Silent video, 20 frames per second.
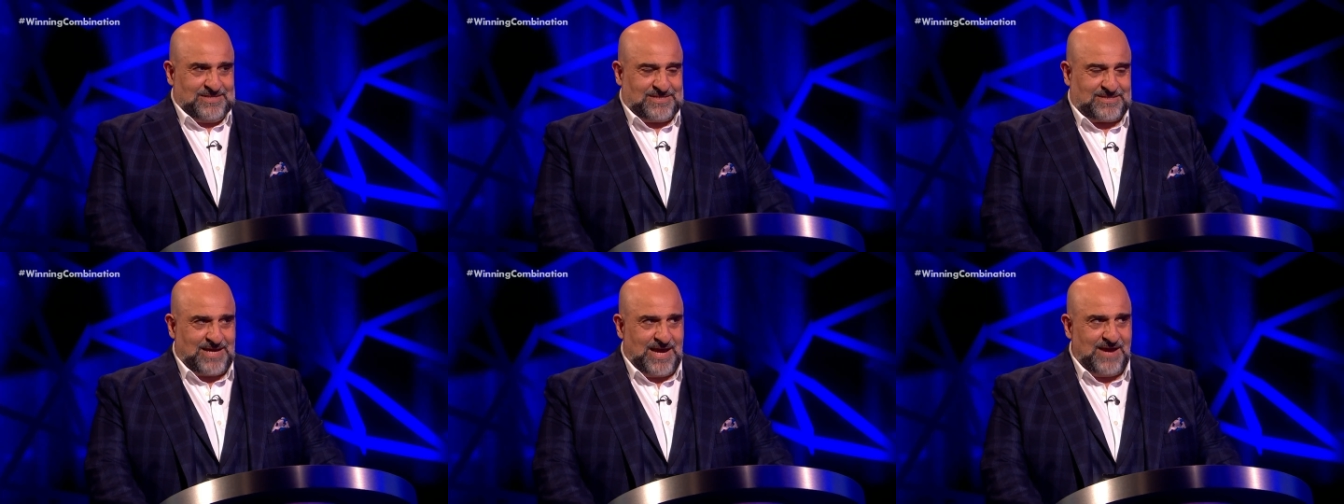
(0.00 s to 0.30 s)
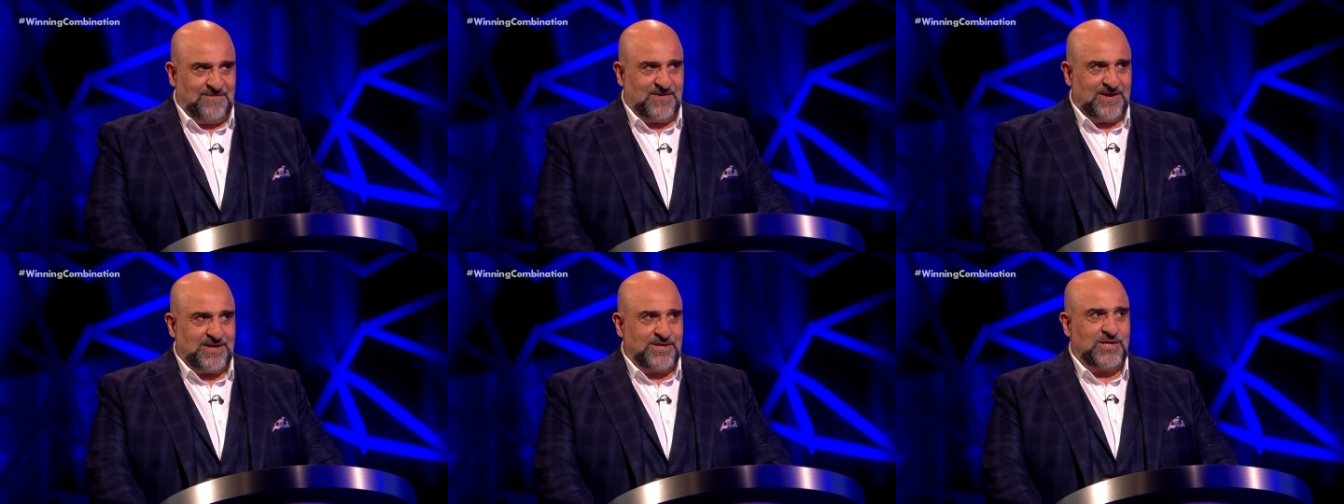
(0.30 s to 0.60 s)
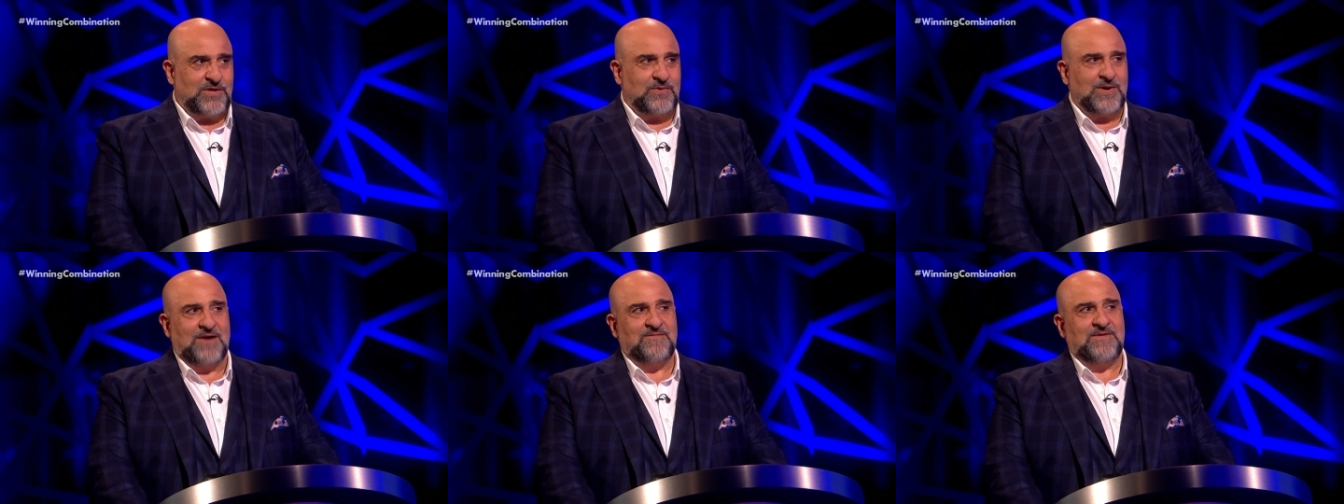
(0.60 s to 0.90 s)
Stephen,
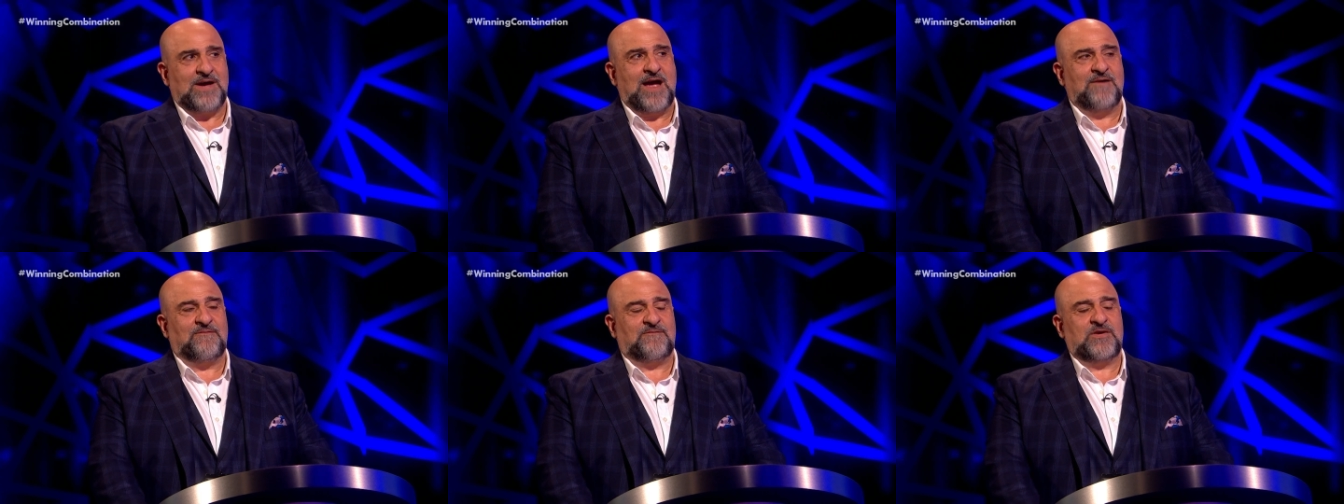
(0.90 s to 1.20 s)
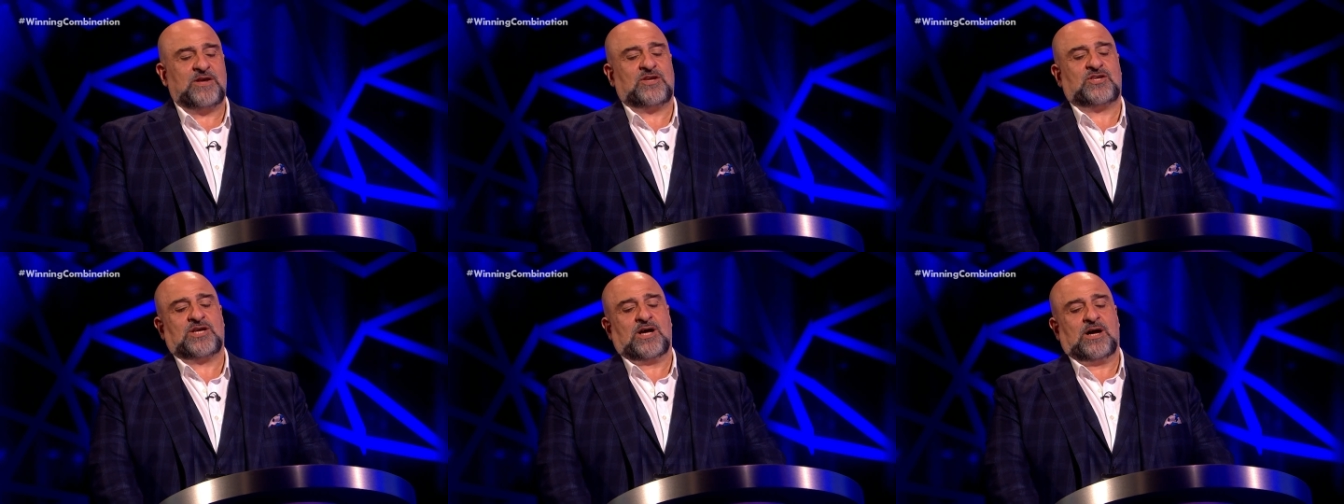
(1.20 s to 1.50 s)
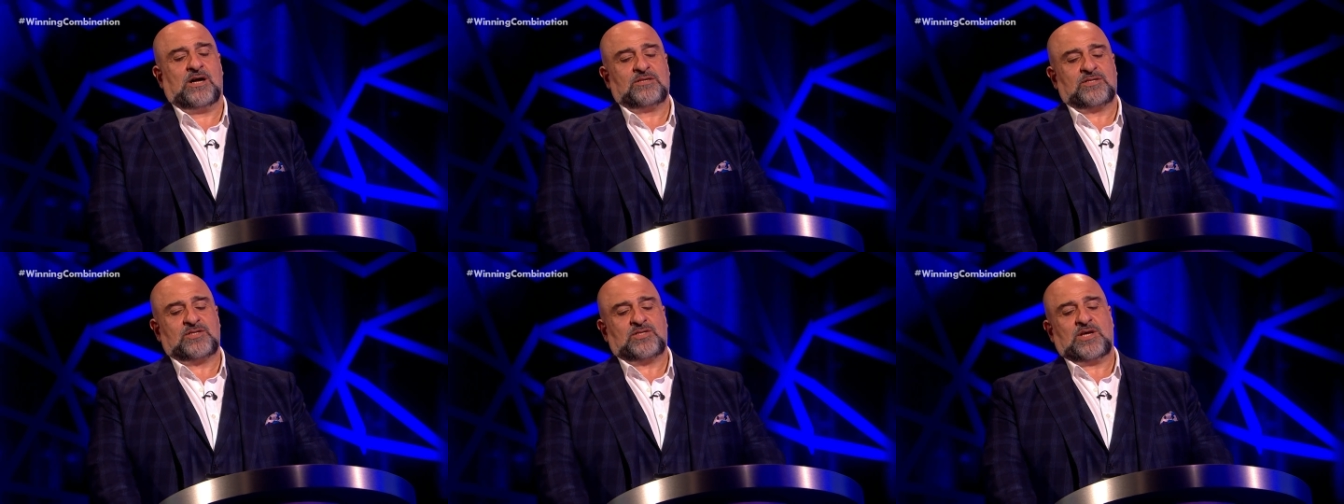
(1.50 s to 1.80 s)
you have every
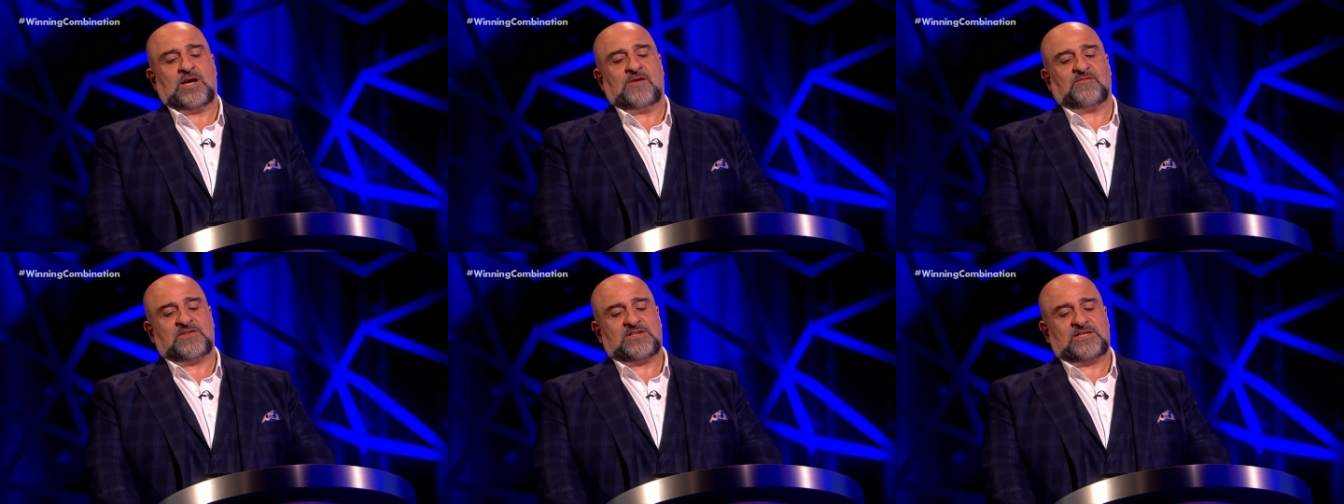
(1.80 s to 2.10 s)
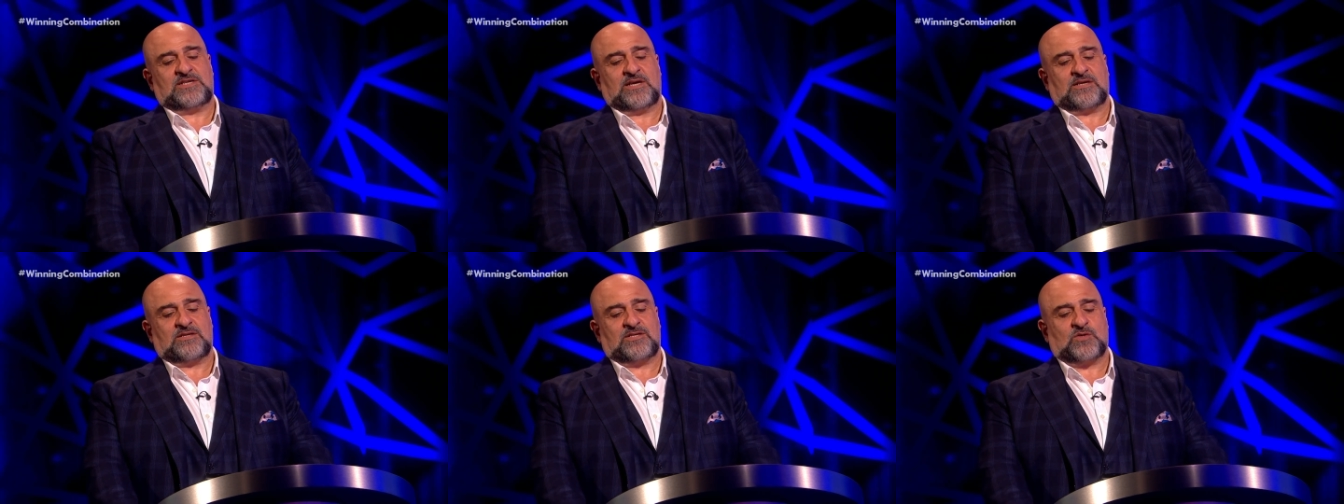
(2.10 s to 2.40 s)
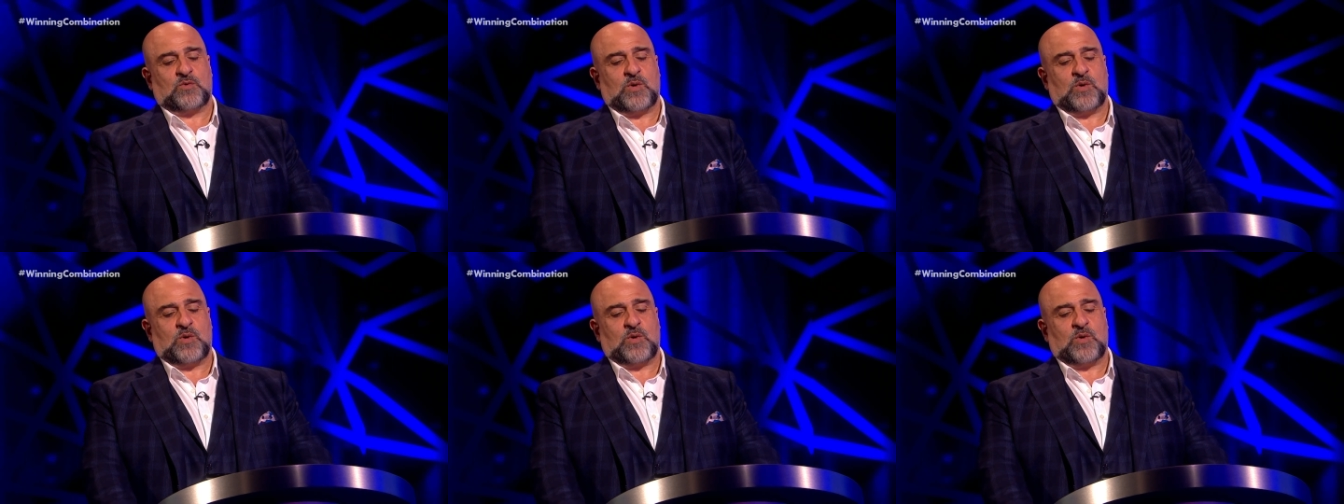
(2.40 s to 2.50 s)
chance. You have six